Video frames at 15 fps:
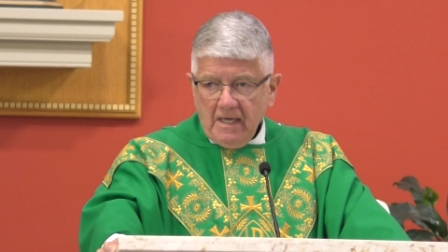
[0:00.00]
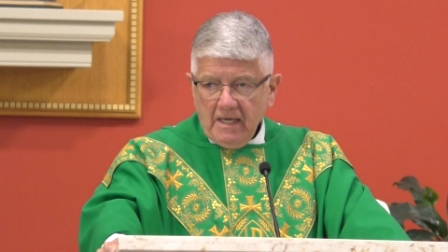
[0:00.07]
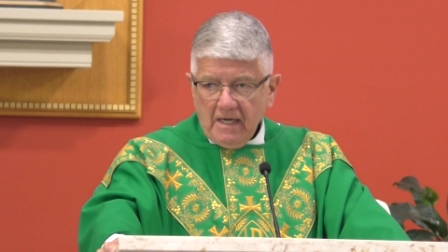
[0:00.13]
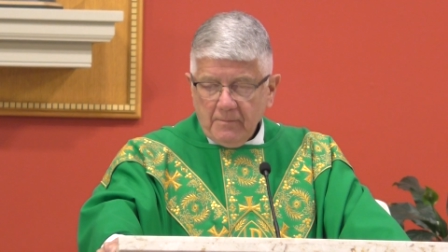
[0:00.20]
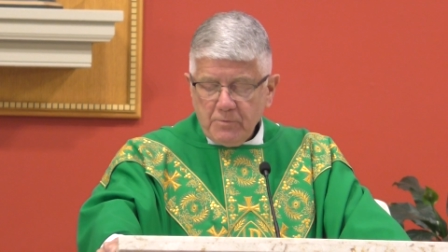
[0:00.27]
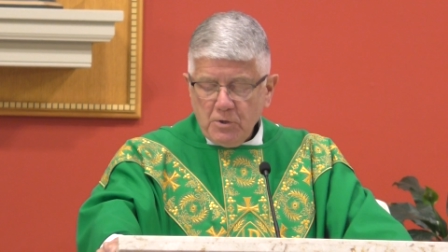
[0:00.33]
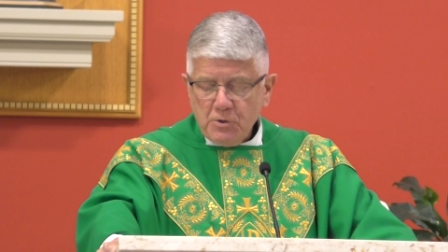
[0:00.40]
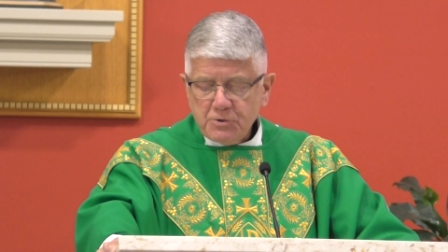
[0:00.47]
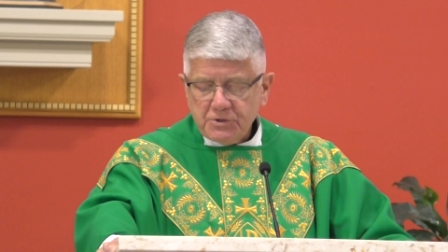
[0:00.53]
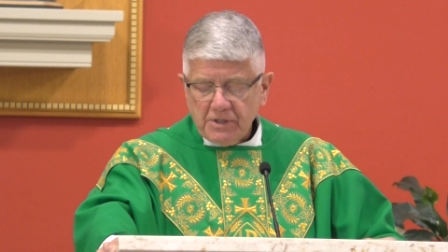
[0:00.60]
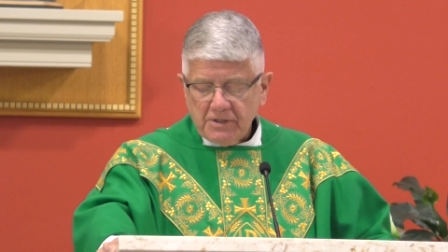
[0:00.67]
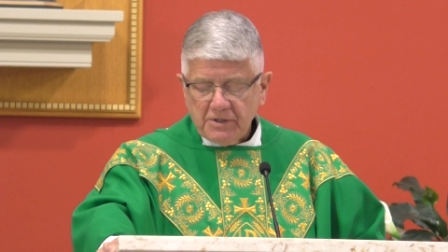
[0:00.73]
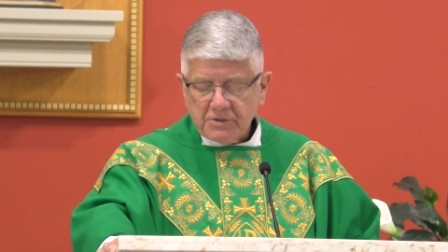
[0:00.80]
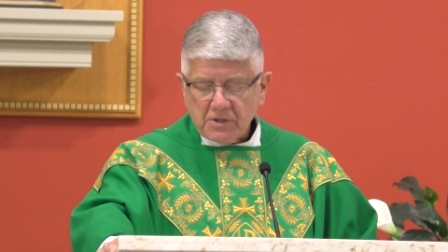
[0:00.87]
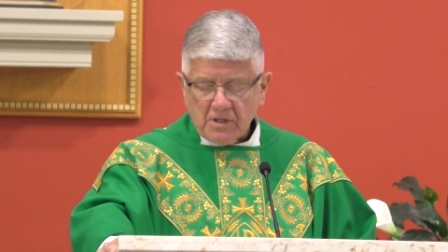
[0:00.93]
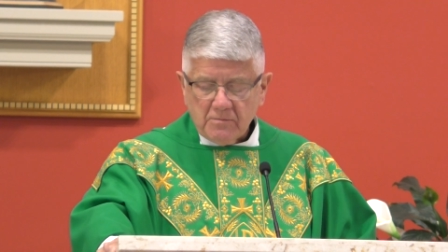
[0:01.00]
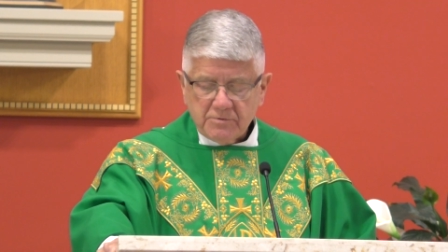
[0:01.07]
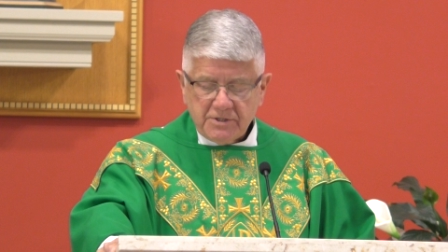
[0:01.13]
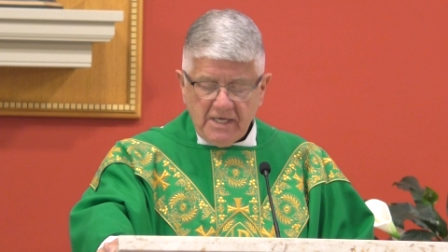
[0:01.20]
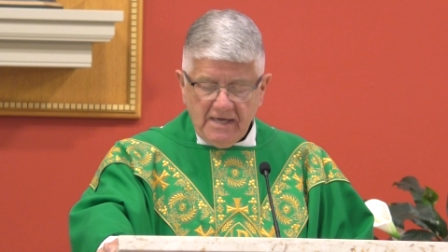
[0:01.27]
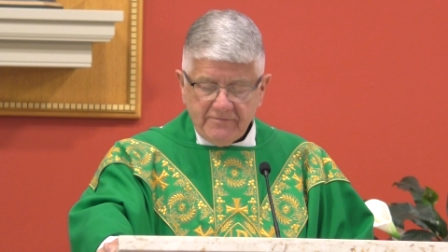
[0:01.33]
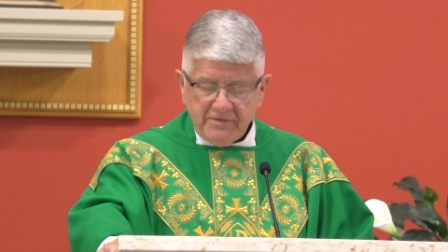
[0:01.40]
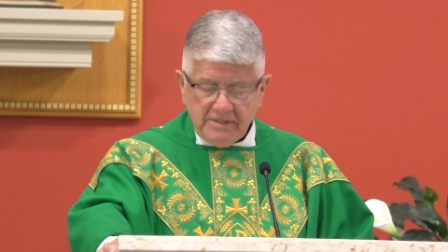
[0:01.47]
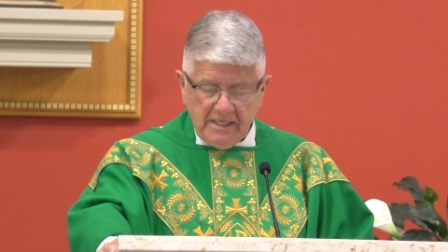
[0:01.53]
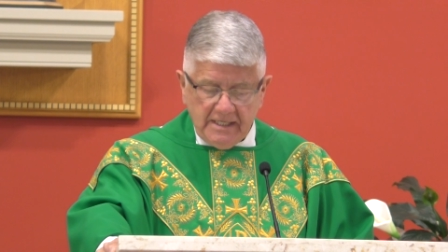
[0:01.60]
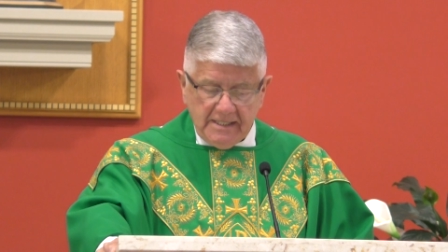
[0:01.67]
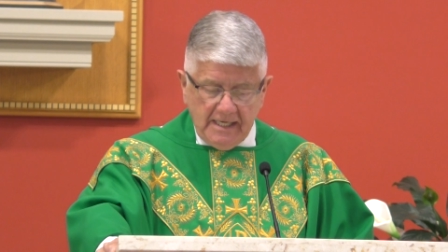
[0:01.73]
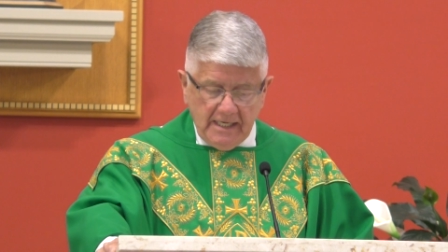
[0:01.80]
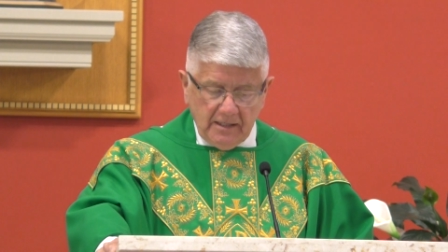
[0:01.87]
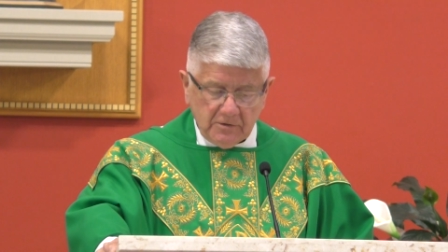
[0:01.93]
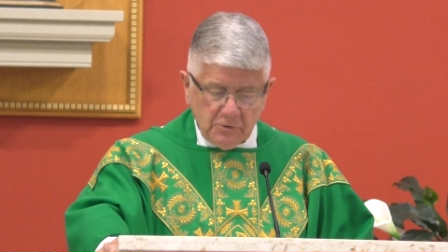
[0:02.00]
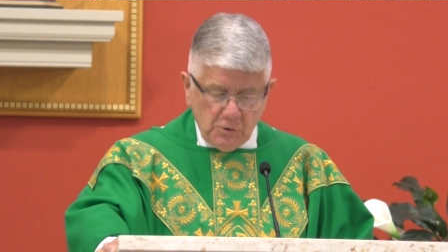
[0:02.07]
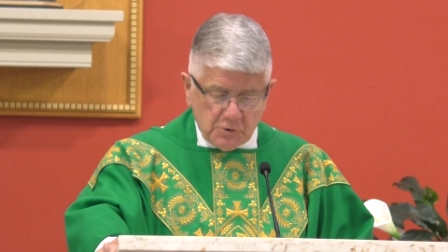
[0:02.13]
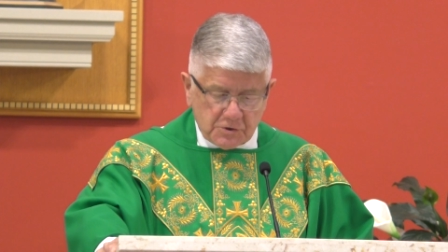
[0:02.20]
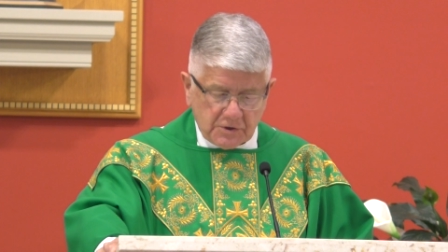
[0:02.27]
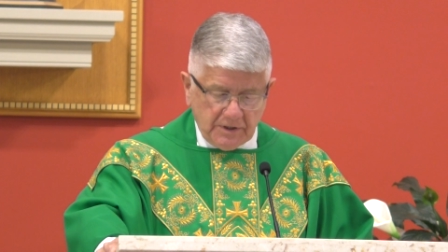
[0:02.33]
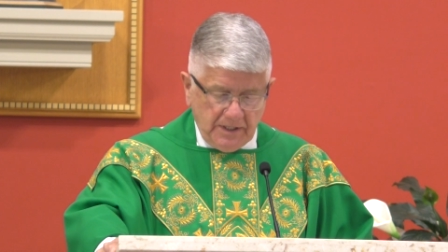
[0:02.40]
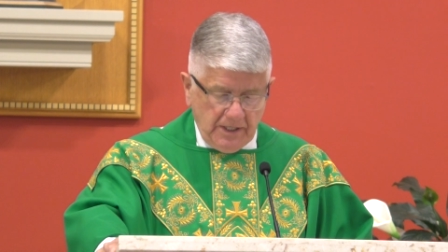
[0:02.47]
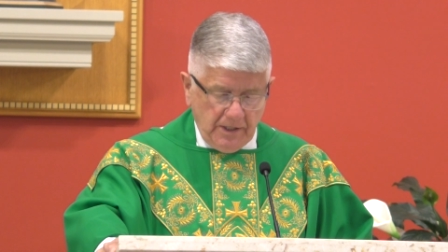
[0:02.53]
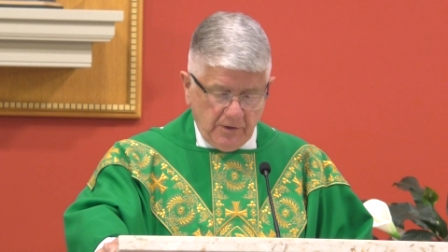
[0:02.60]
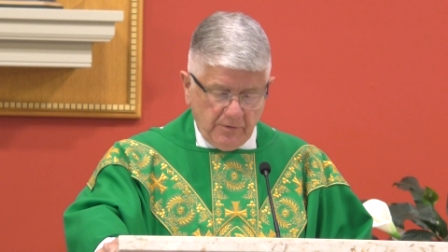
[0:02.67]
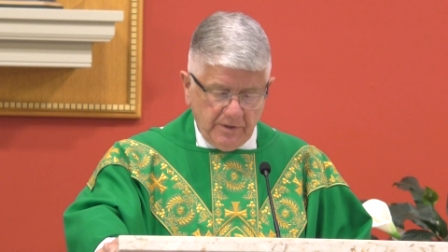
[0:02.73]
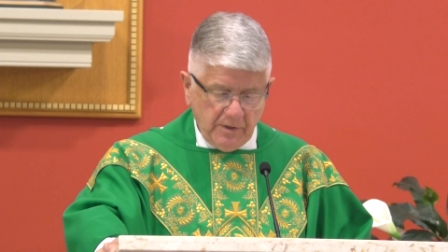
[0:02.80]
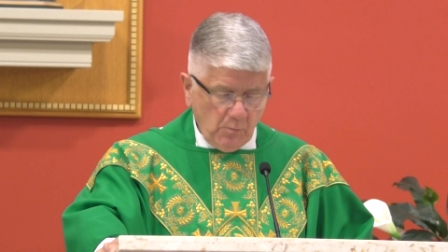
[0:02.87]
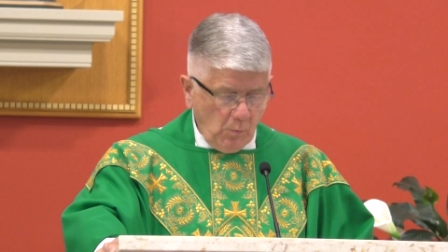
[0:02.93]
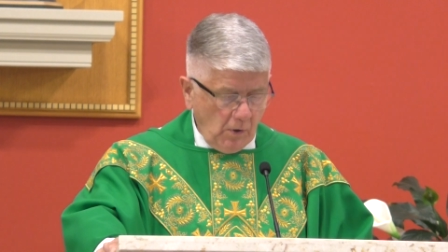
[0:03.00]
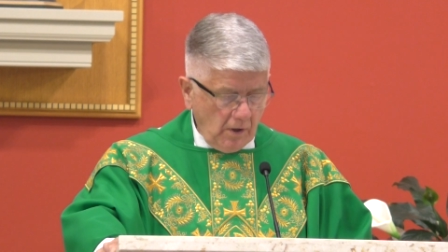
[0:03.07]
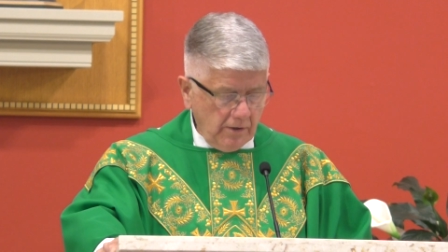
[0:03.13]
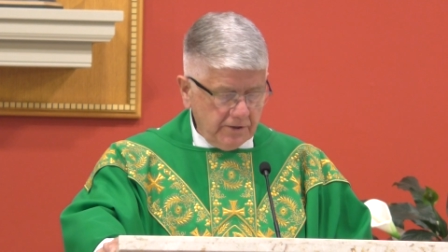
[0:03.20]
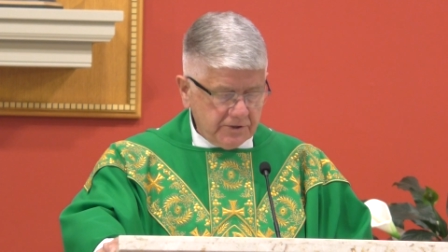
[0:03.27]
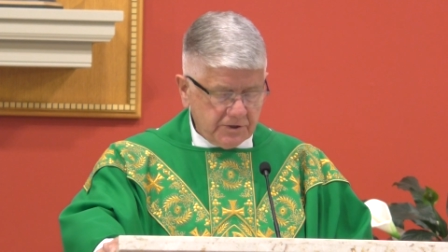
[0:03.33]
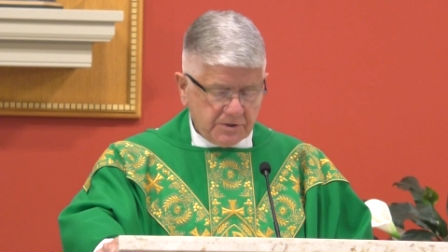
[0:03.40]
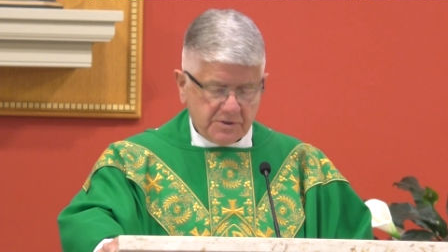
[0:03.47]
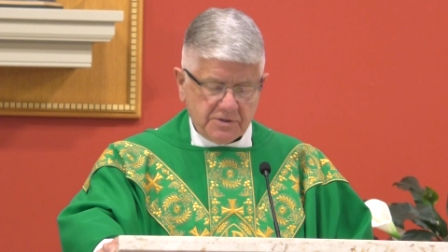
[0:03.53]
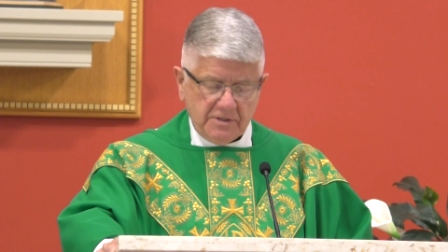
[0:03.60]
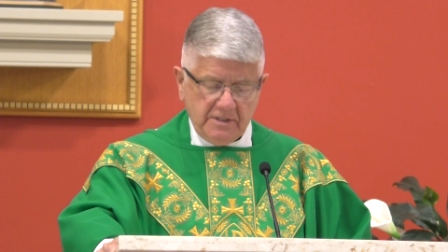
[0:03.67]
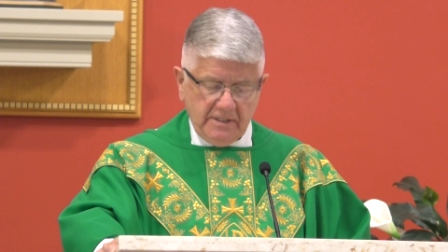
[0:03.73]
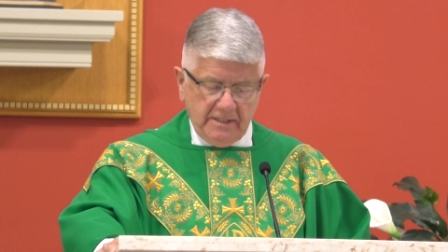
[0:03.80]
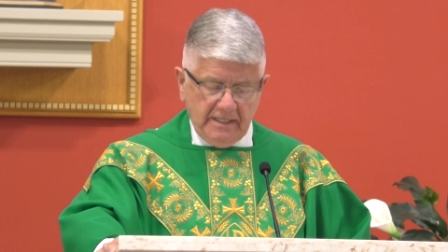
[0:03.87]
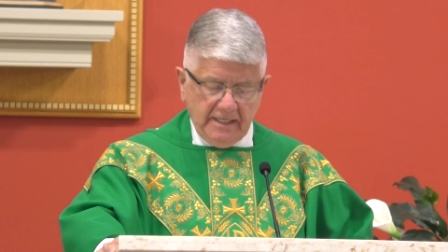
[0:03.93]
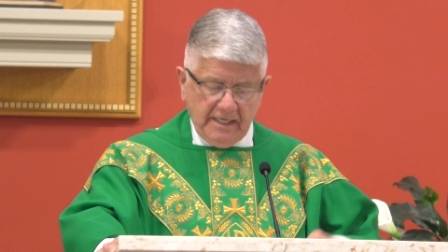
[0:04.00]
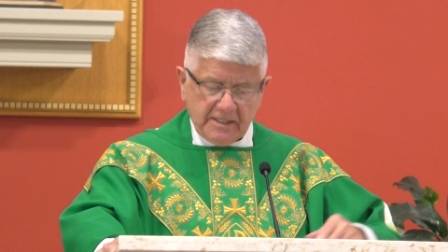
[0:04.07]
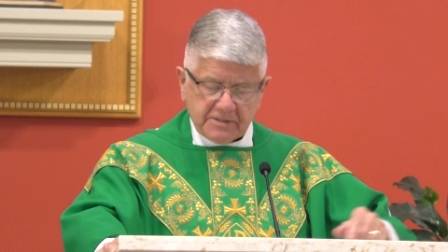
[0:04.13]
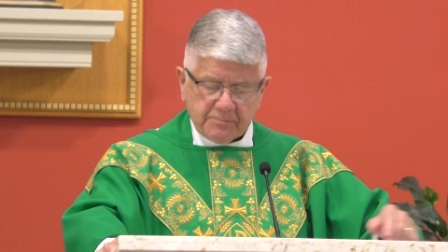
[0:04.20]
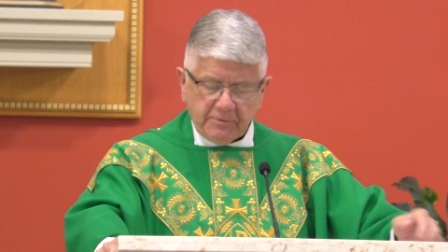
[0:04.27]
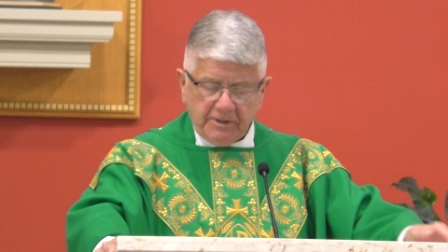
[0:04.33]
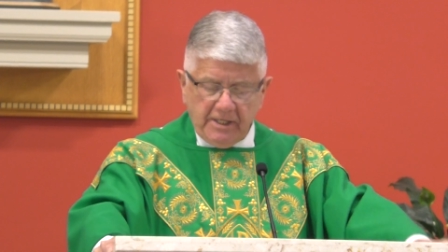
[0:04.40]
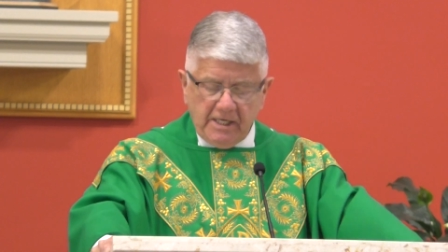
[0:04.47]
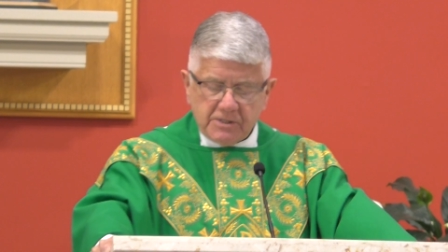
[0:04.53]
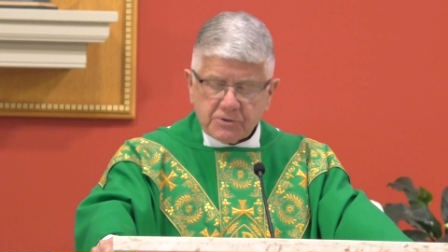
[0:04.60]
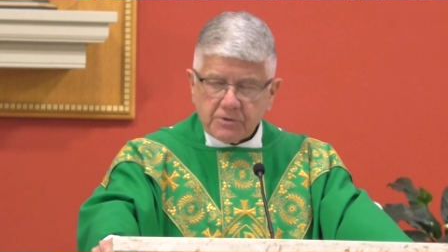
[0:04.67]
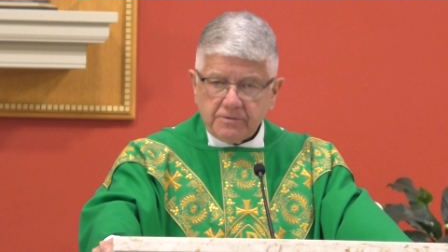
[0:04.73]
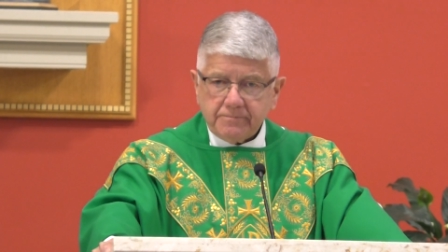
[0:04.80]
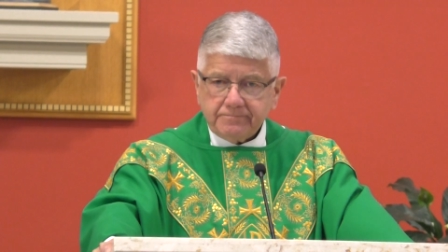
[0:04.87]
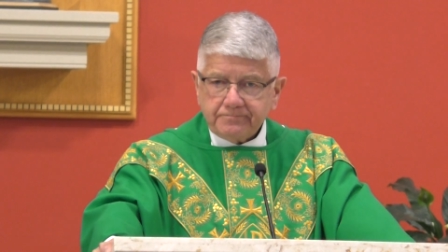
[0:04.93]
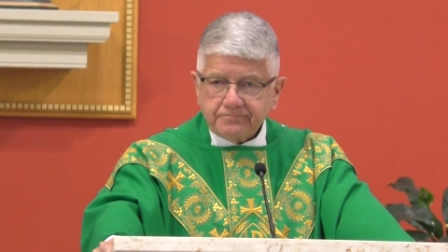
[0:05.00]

And I'm using the terms heaven and hell loosely here, and it warrants an explanation.